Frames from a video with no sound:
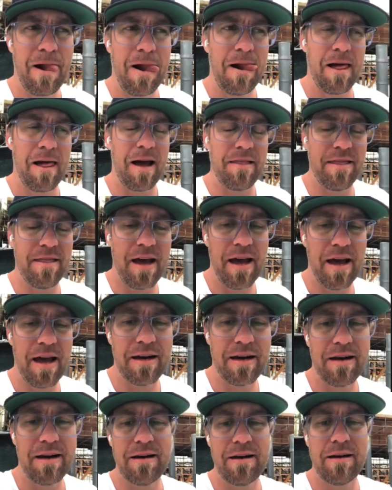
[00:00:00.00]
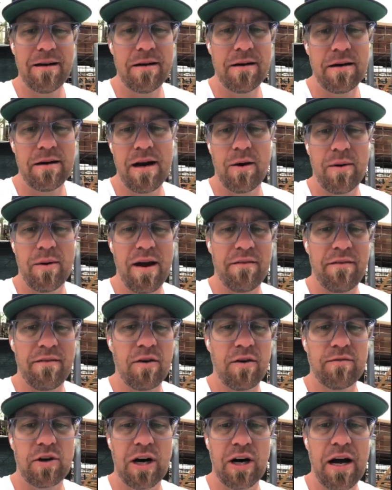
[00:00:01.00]
And then, we have
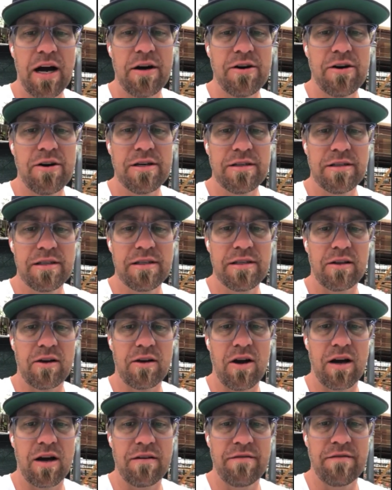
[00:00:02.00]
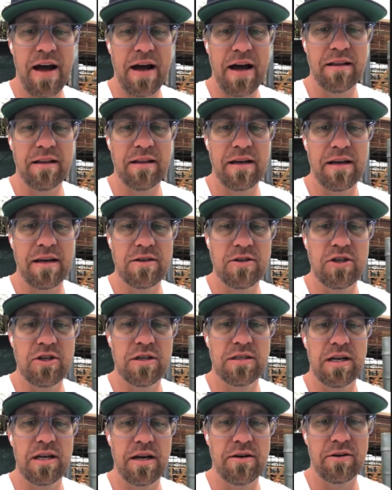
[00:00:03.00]
over 100 in Silicon Valley and just
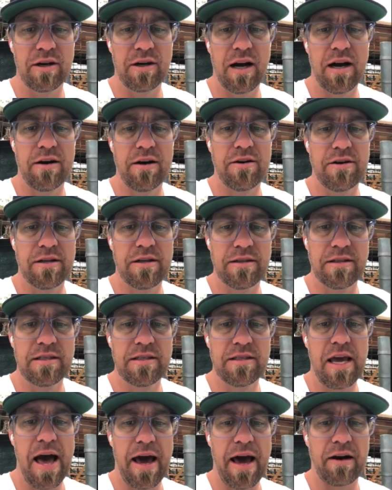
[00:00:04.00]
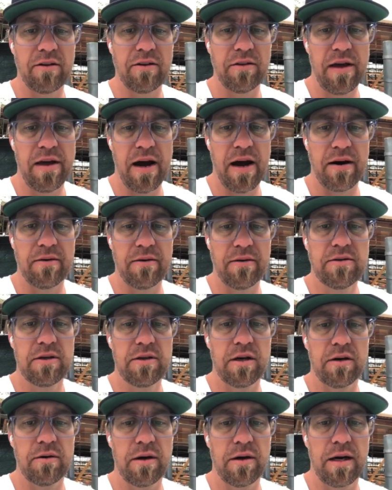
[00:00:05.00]
under 100 in Seattle now.
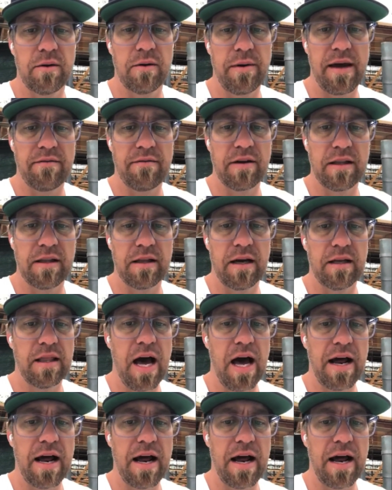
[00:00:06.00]
So we have a lot of